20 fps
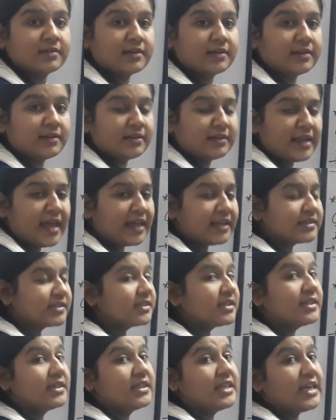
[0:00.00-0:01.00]

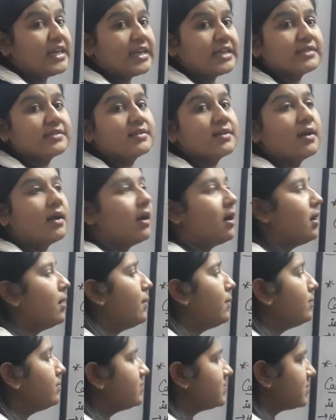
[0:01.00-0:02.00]
Next, these
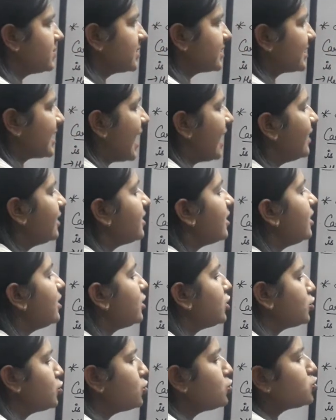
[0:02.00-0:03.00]
skeletal
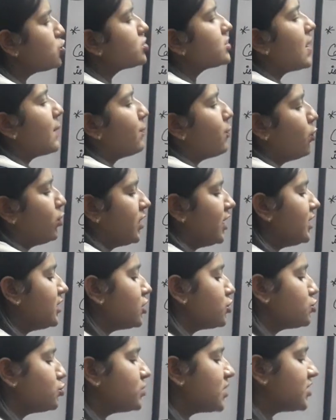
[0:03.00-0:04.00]
tissues or supporting
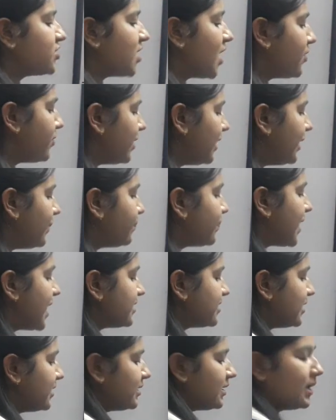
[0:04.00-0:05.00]
tissues are generally
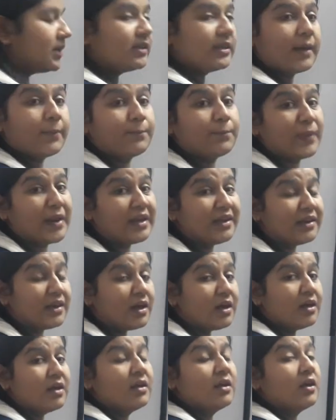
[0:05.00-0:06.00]
present in the
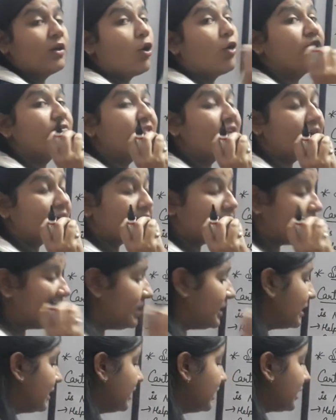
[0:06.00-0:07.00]
pinna of the
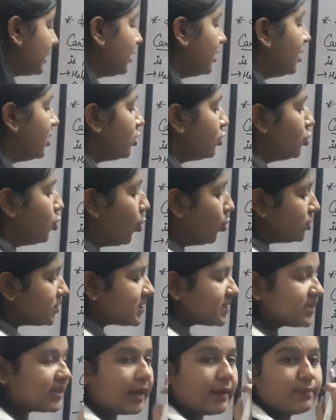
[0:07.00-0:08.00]
ear,
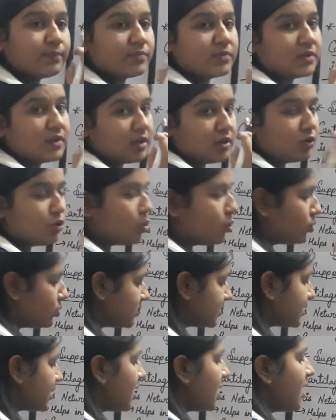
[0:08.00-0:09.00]
nose tip, the
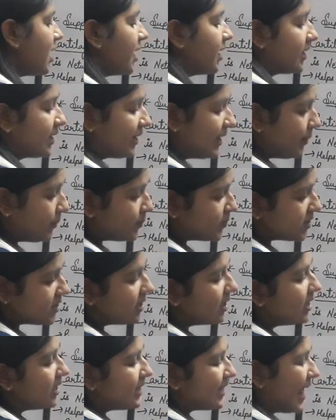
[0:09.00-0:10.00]
nose, ribs,
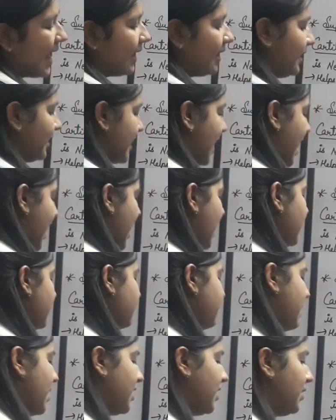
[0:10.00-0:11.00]
trachea,
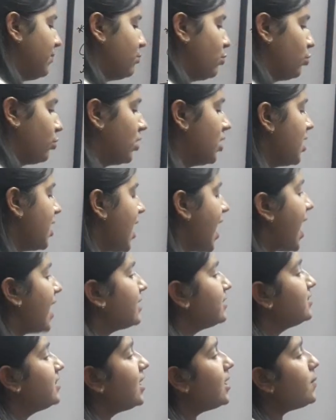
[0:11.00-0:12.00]
and many more.
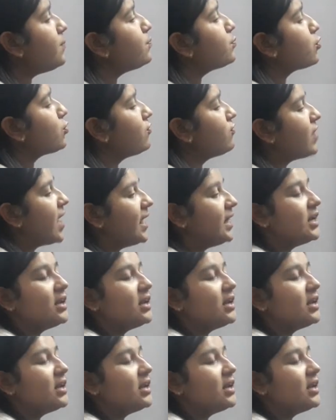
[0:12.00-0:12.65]
And they provide